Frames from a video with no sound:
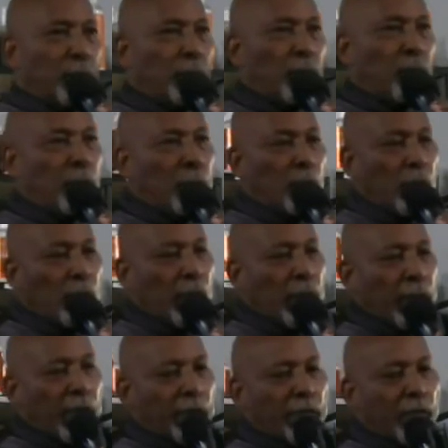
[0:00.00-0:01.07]
We want to
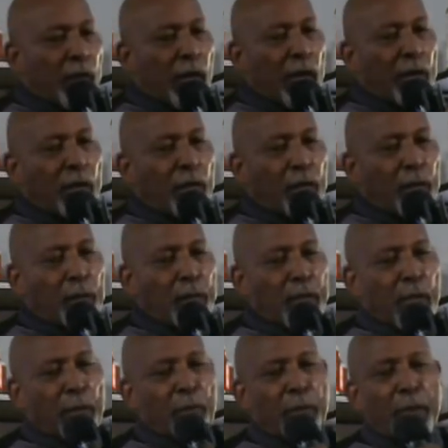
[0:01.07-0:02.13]
evolve from
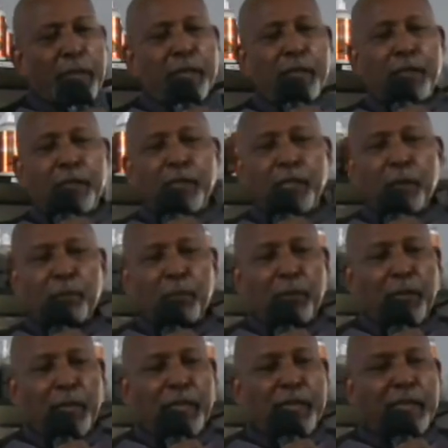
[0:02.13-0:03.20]
someplace to
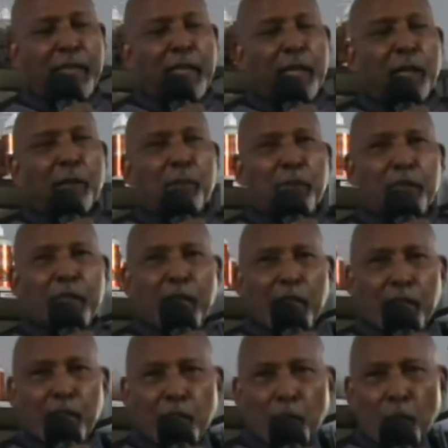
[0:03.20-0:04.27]
someplace, but you
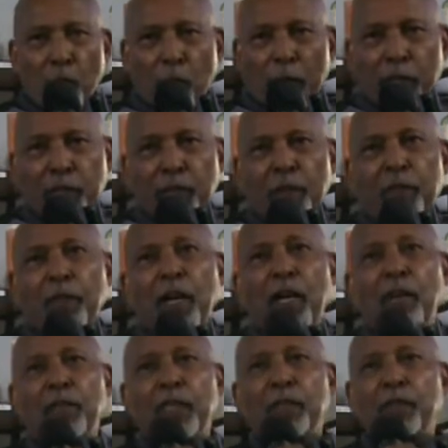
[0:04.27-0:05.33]
got to know where you're
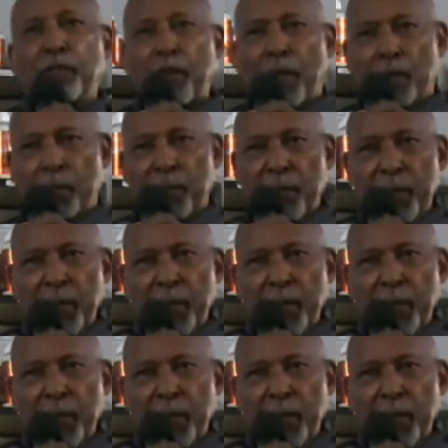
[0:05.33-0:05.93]
evolving from